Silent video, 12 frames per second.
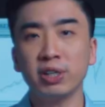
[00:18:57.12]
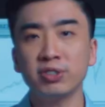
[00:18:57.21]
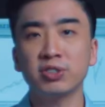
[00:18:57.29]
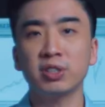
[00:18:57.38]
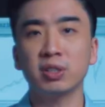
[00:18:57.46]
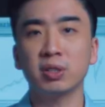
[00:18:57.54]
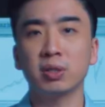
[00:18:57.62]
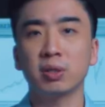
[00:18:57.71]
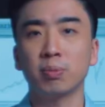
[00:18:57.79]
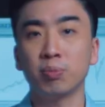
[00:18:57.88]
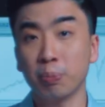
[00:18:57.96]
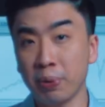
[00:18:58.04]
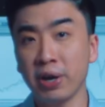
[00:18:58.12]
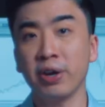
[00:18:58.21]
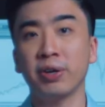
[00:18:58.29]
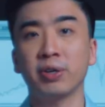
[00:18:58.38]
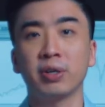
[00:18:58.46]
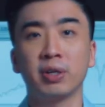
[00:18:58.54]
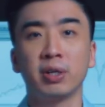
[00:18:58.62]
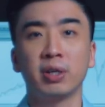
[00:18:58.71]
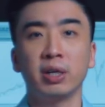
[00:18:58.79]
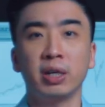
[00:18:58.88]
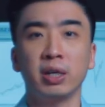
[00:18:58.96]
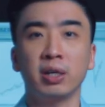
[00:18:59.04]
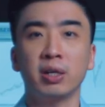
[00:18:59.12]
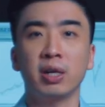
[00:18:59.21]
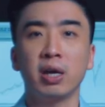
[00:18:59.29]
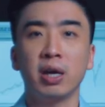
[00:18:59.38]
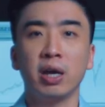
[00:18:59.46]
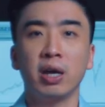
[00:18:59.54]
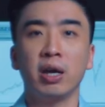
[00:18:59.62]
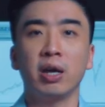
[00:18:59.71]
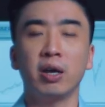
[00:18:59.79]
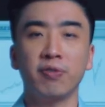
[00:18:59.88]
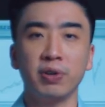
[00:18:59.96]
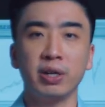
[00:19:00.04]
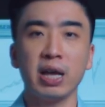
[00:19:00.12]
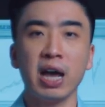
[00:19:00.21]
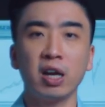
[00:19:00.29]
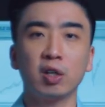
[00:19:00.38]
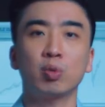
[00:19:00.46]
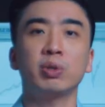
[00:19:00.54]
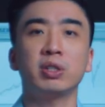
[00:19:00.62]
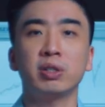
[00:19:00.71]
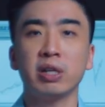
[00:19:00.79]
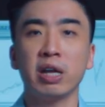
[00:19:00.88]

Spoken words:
rested, prepared, and have an adequate